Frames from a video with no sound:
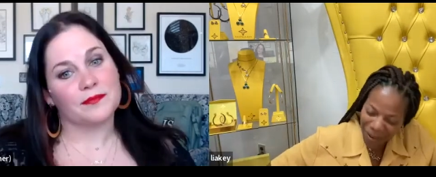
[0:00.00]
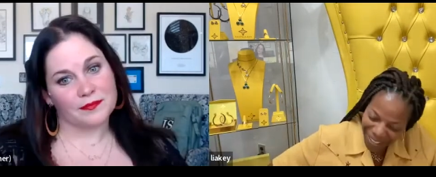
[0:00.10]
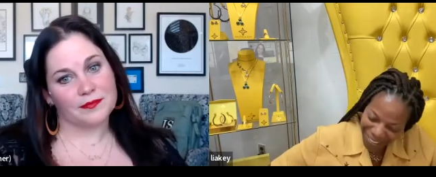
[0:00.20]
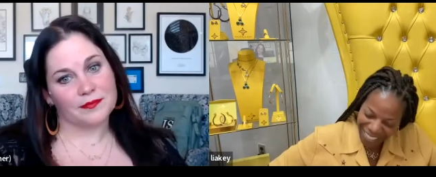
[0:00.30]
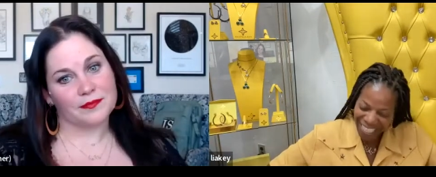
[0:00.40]

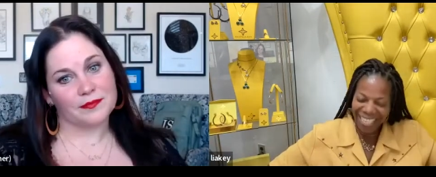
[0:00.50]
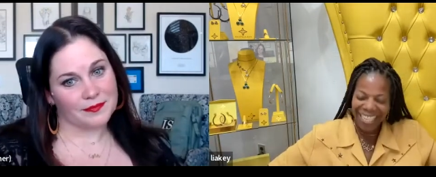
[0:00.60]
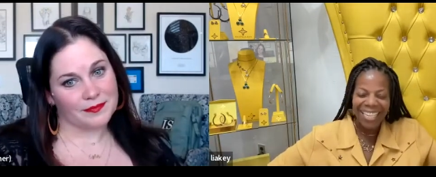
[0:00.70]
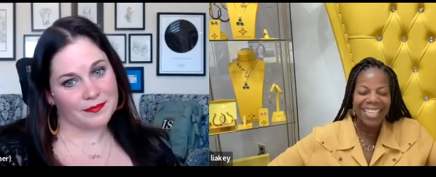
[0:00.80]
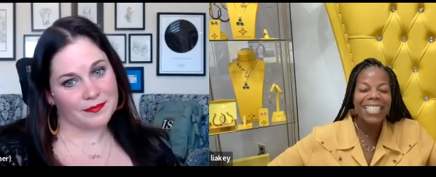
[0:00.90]
Speaker 1: way of
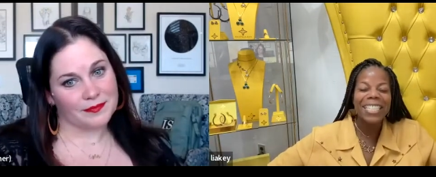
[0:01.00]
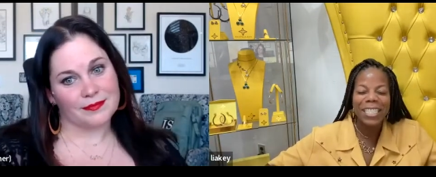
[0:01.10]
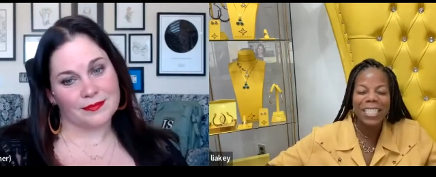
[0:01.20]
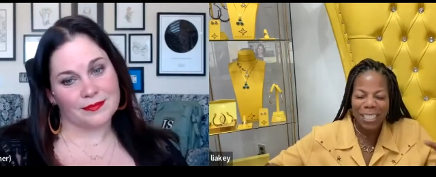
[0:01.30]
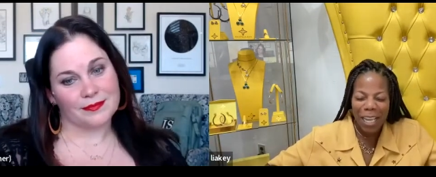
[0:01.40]
saying it is
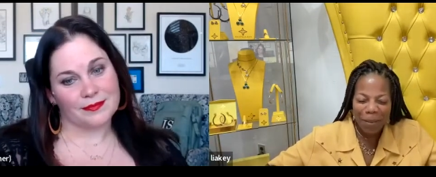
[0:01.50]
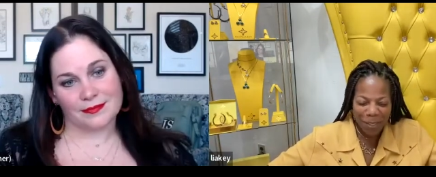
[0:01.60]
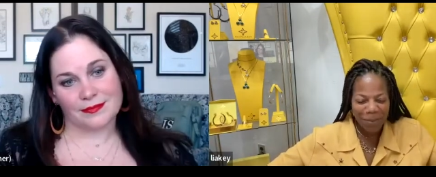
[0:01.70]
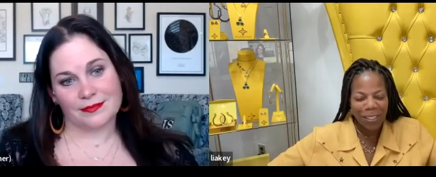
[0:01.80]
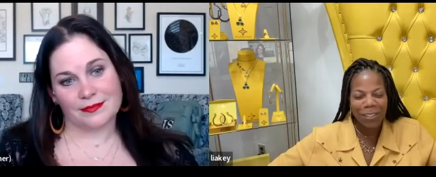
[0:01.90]
the same
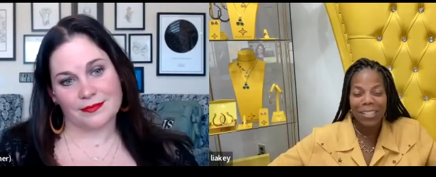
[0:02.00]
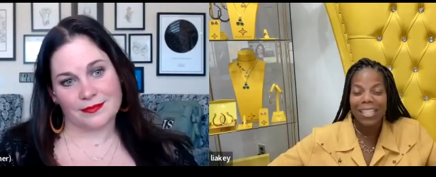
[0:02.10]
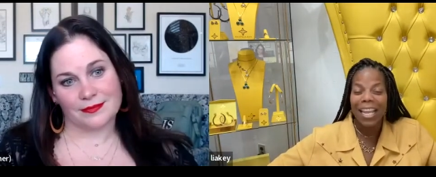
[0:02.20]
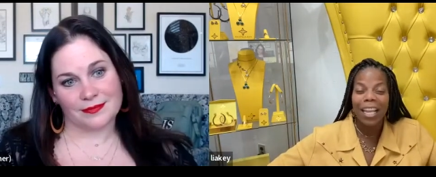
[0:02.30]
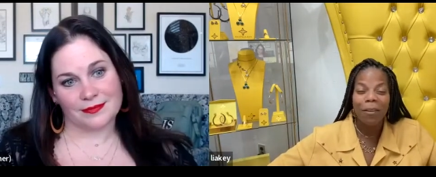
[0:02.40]
as what you're
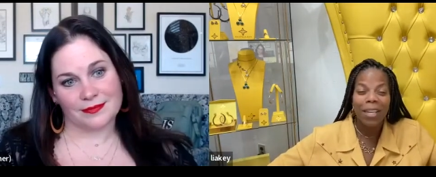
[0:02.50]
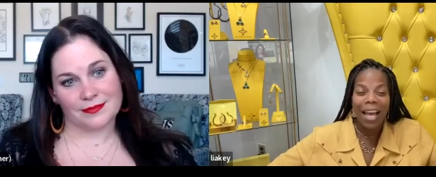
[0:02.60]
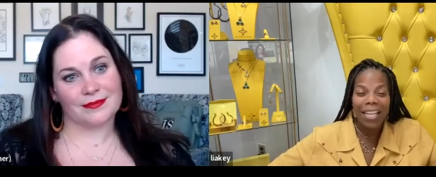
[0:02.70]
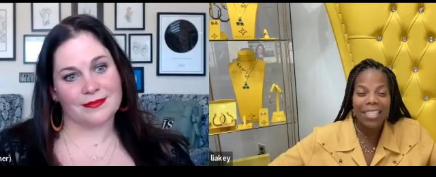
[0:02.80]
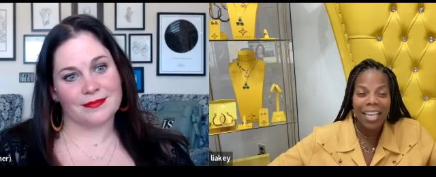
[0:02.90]
saying, but
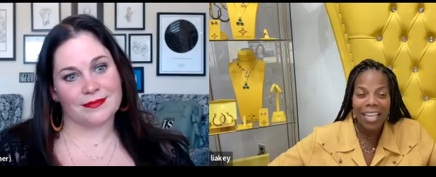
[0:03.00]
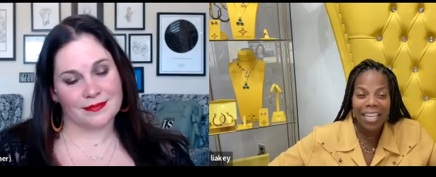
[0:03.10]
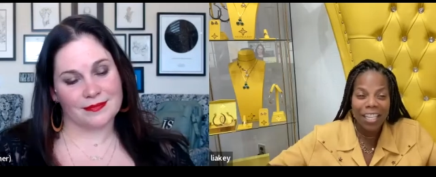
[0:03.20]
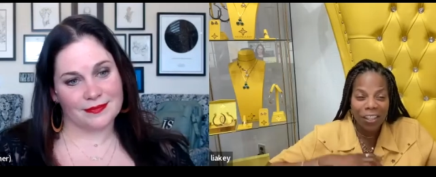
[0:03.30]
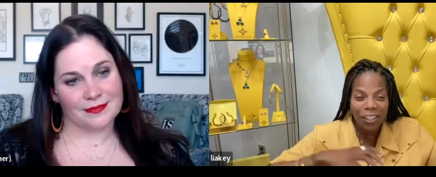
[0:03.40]
I say
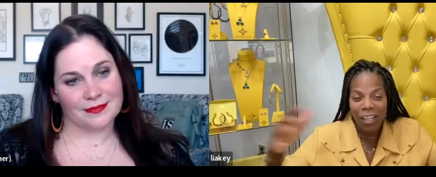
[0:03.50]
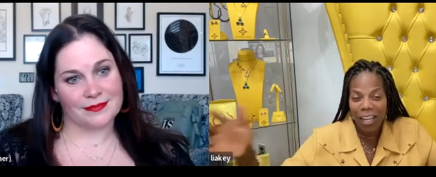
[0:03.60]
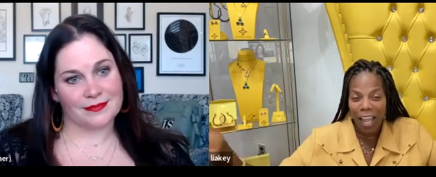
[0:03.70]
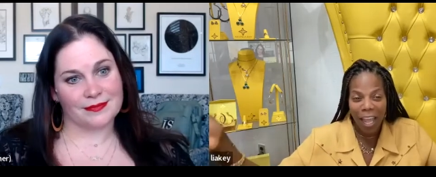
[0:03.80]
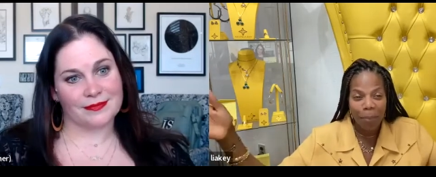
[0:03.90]
either it's
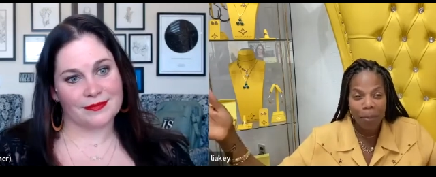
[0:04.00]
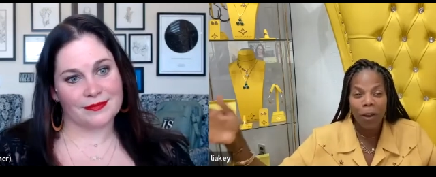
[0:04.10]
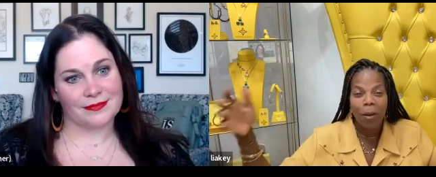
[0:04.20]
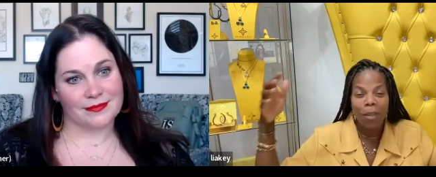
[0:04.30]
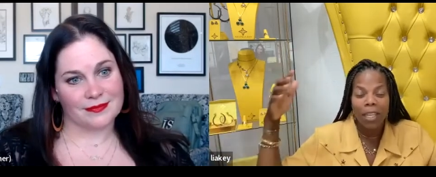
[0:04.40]
going to happen
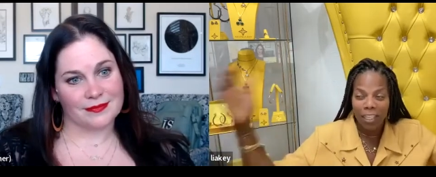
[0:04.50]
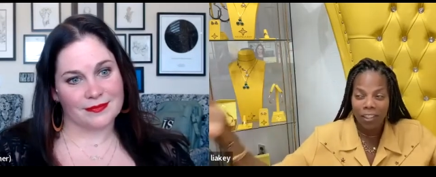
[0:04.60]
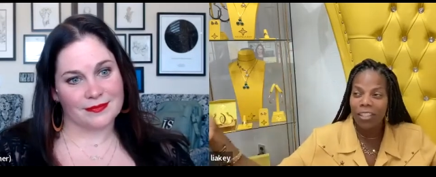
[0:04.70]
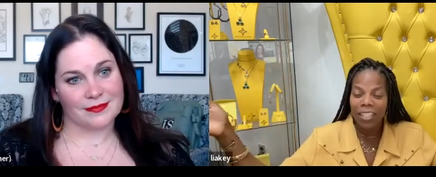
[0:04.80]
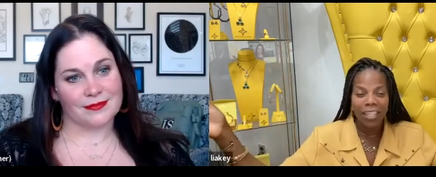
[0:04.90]
or I'm
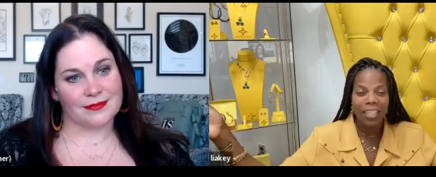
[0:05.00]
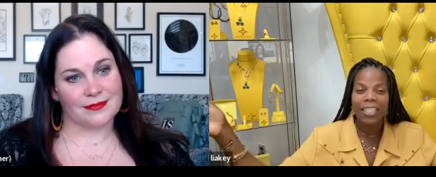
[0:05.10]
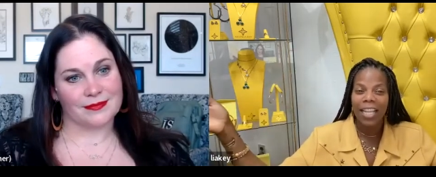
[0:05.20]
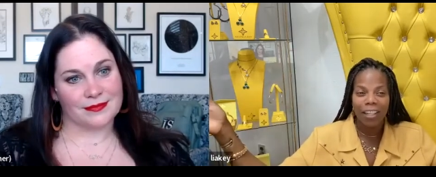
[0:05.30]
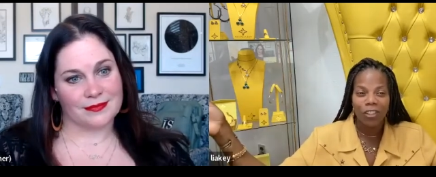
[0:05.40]
literally going to
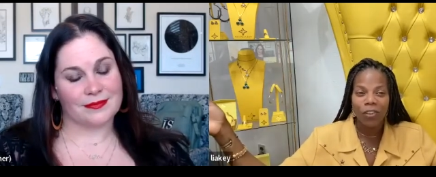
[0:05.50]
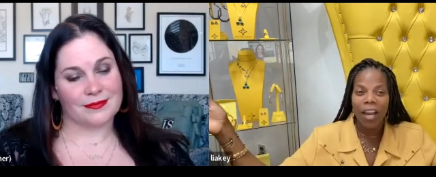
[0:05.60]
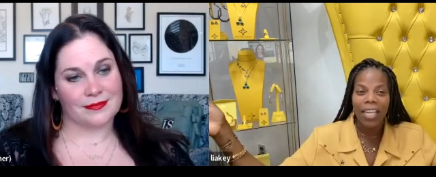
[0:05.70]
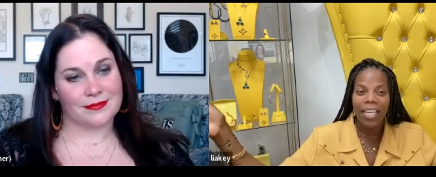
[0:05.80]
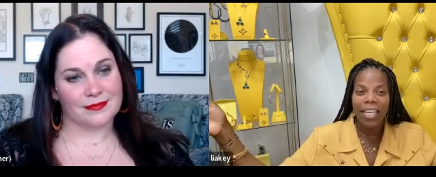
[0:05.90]
die
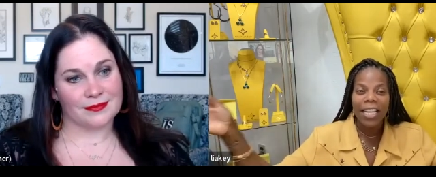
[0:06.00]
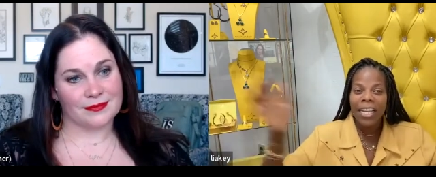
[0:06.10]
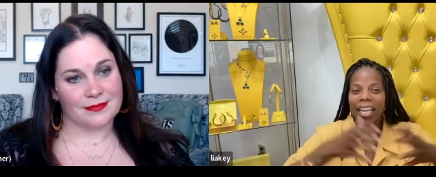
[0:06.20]
trying.